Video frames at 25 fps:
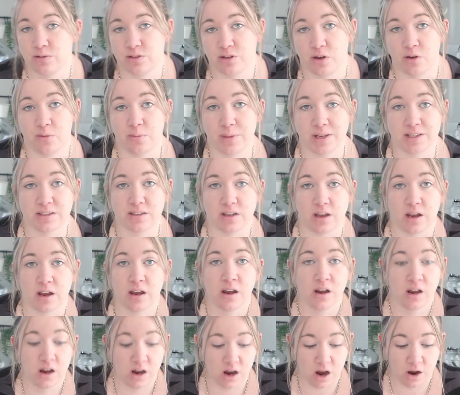So it means
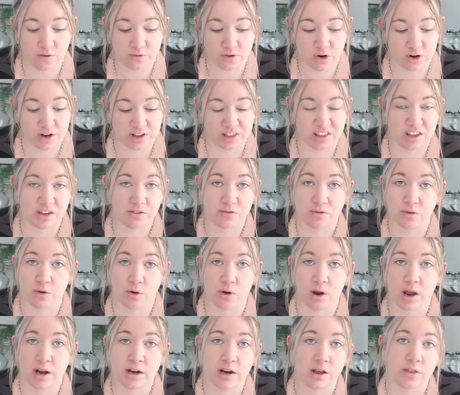that I've got it there
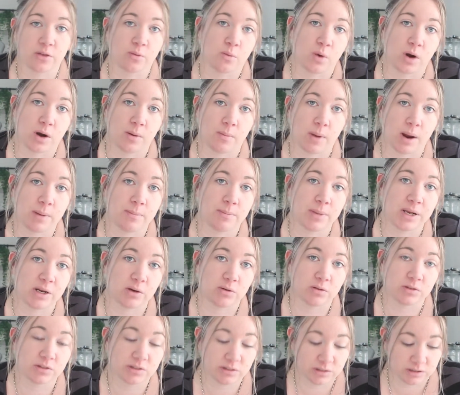for another one of my
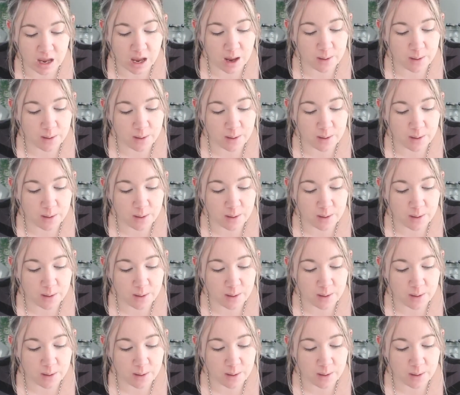meals.